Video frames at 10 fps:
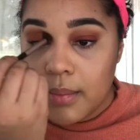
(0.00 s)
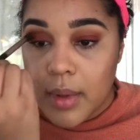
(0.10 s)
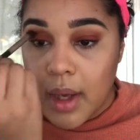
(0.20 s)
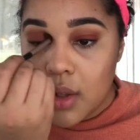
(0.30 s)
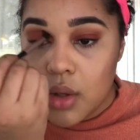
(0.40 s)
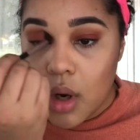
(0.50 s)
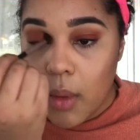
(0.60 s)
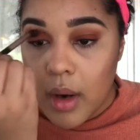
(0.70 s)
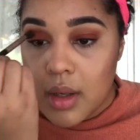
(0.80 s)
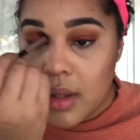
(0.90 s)
because you
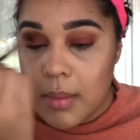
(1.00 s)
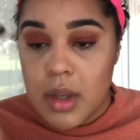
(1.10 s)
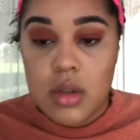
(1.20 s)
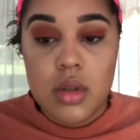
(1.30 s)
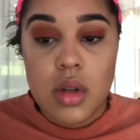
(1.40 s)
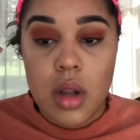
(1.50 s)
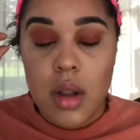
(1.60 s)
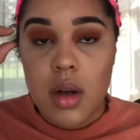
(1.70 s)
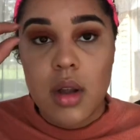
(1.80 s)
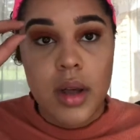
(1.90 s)
don't want it to
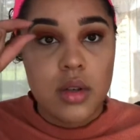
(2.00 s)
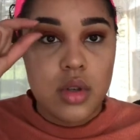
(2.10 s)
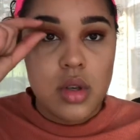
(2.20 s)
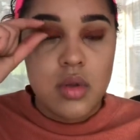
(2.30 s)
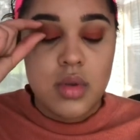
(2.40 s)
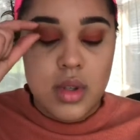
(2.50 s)
look like two